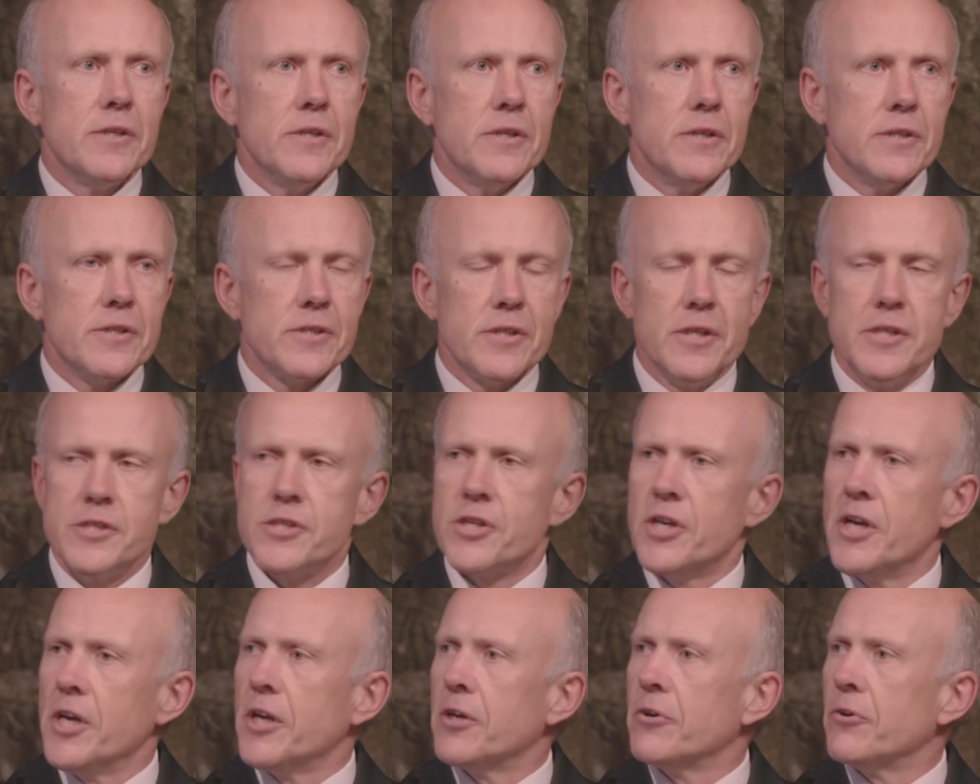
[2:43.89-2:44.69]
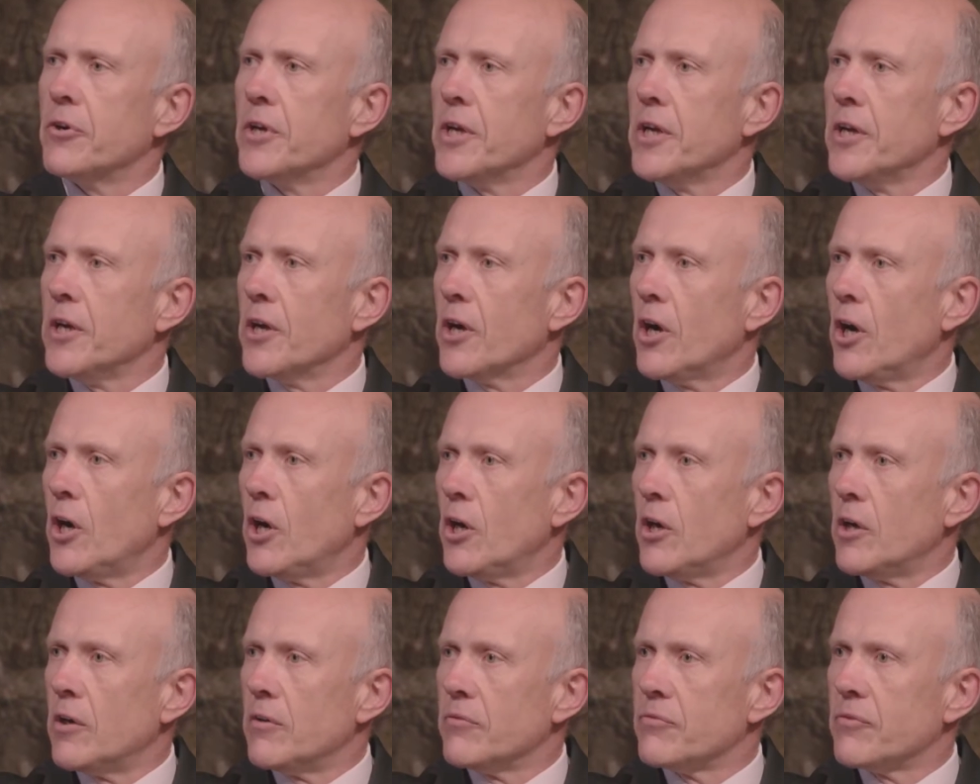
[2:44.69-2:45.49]
centenary
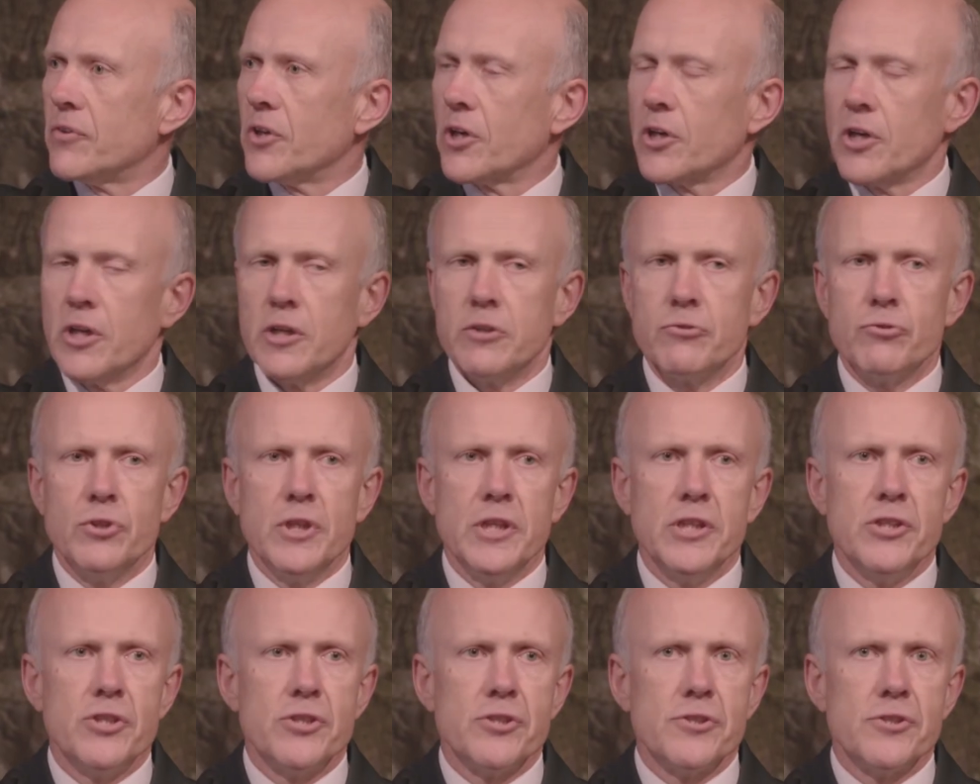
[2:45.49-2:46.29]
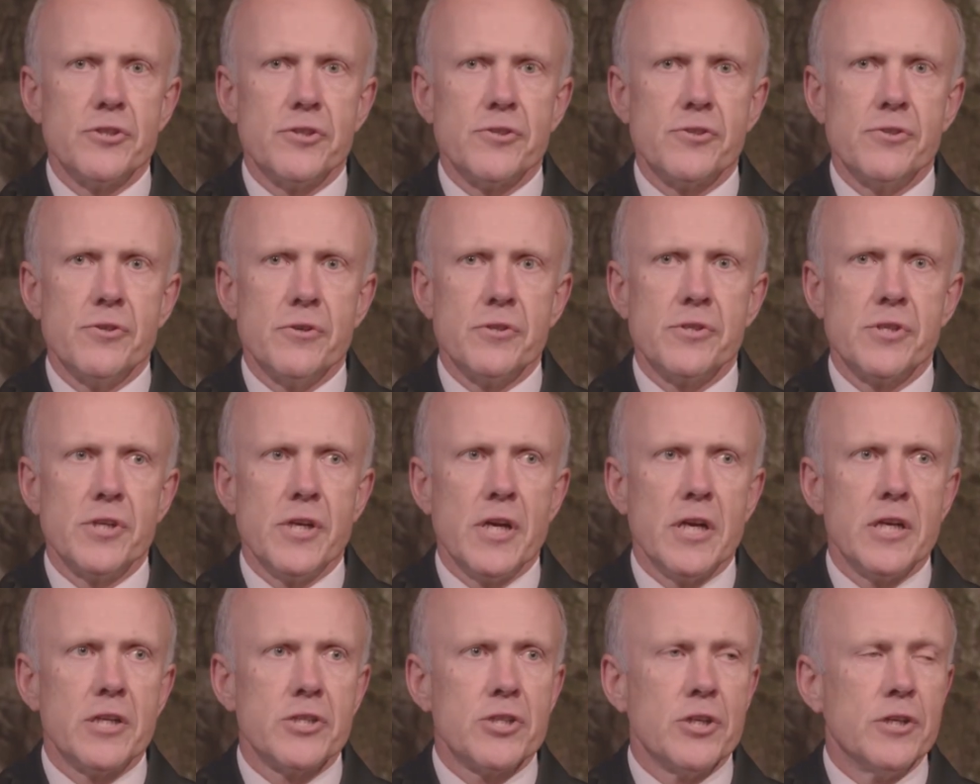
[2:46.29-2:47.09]
of the Connaught Rangers
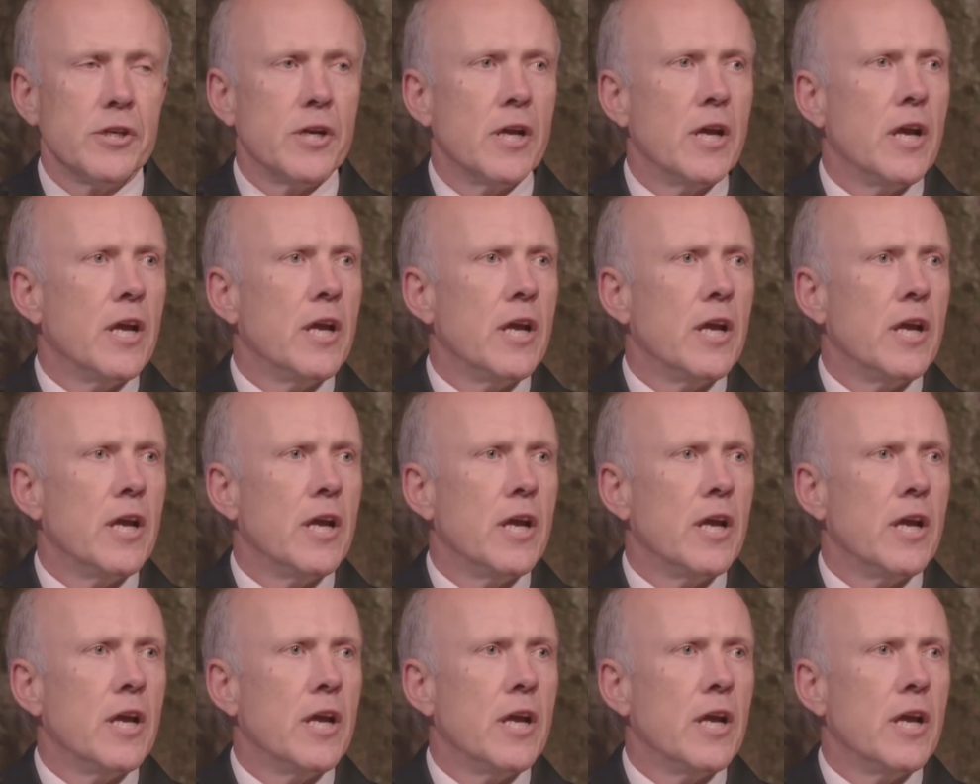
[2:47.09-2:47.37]
Association.